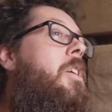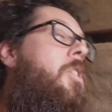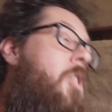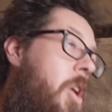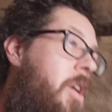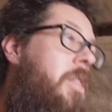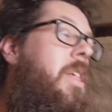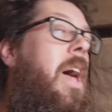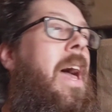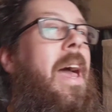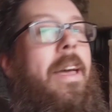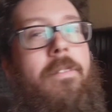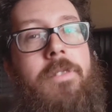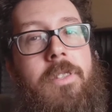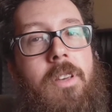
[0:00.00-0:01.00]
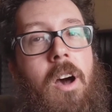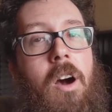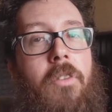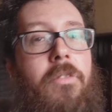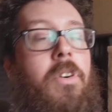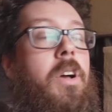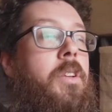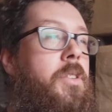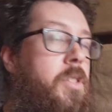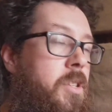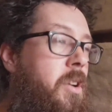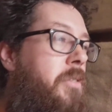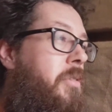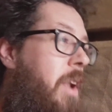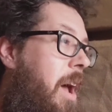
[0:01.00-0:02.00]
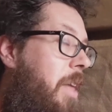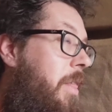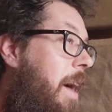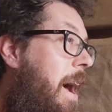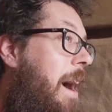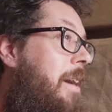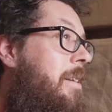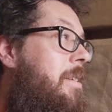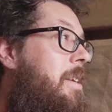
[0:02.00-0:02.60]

cut their heads off, stuff like that.